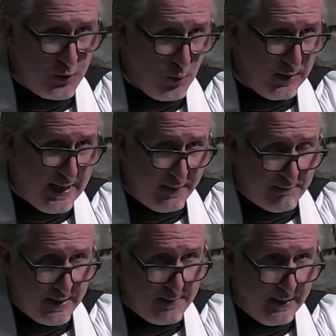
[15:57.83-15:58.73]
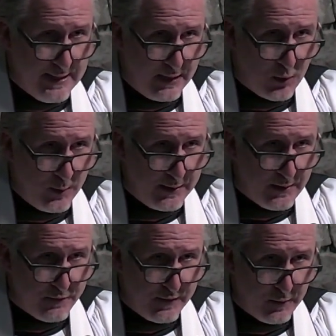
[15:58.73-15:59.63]
a lot of money by not going
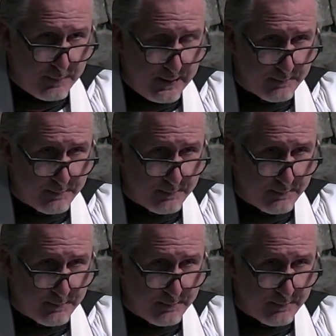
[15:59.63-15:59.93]
into therapy.